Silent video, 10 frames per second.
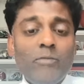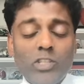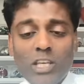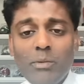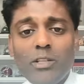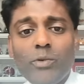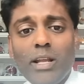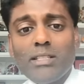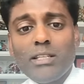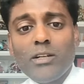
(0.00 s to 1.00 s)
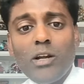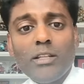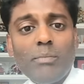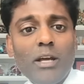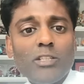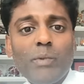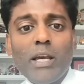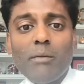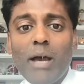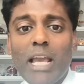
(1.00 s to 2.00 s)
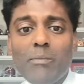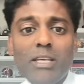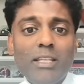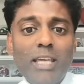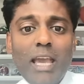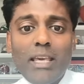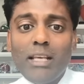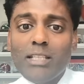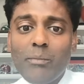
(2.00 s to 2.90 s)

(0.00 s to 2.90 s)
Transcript: So give me the Reds here on the bounce back. Miami and the Yankees.